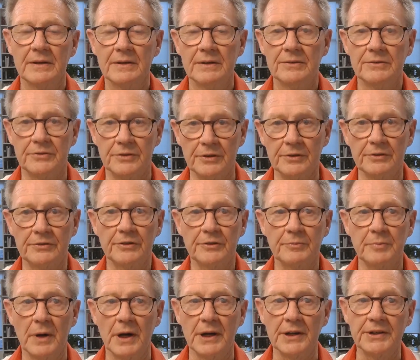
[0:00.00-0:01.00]
Jesus,
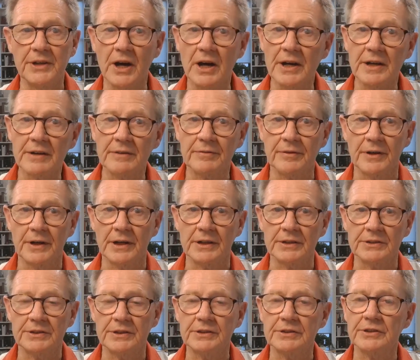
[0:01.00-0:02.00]
by dying for our
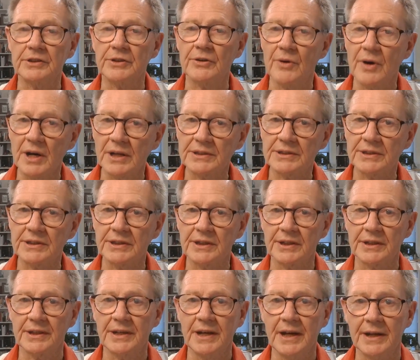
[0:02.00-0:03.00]
sins and rising
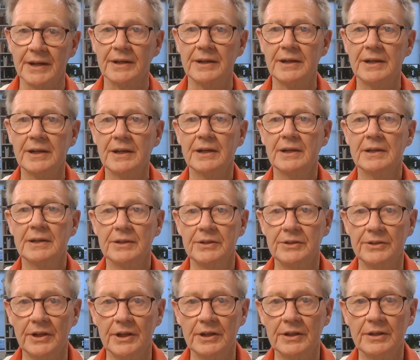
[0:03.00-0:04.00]
again,
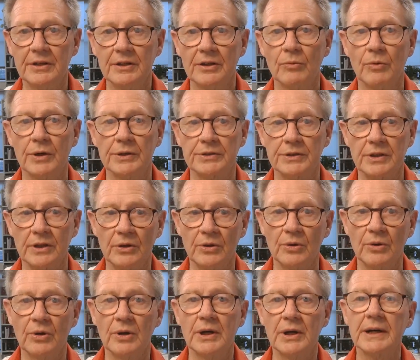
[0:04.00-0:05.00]
did what the
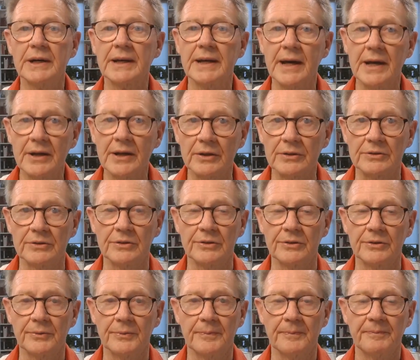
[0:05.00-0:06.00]
law cannot
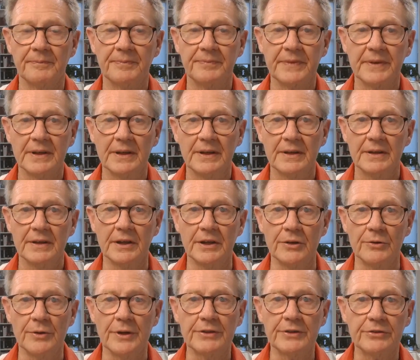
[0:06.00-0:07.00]
do. He
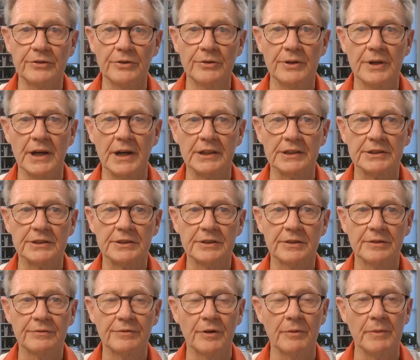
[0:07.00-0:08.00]
rescued us
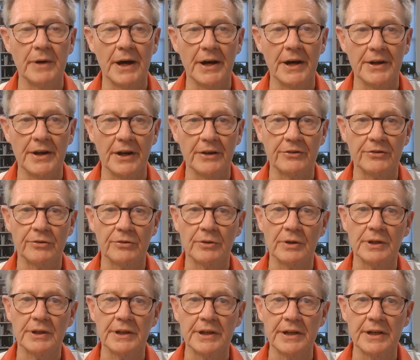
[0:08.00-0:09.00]
from our
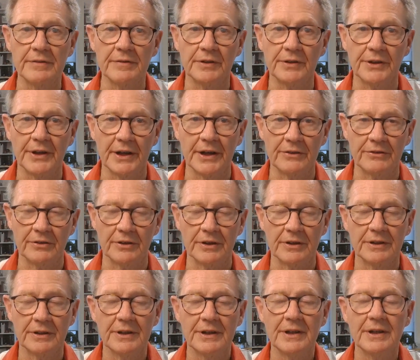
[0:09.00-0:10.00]
natural evil
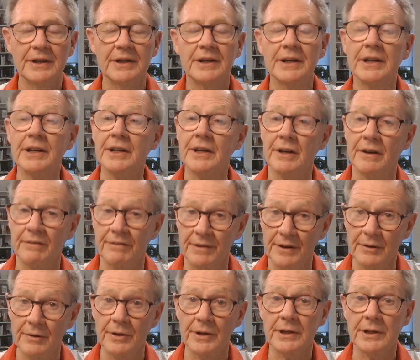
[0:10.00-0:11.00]
nature in a
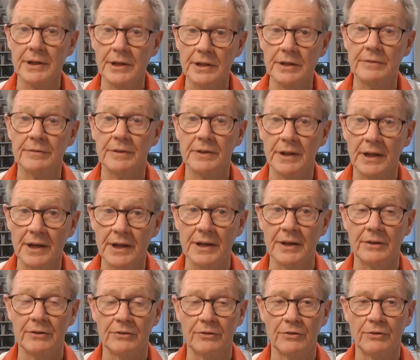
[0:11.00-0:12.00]
very evil
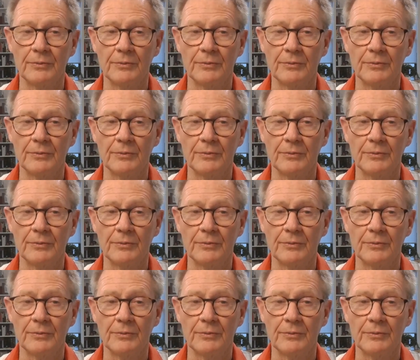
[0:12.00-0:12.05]
age.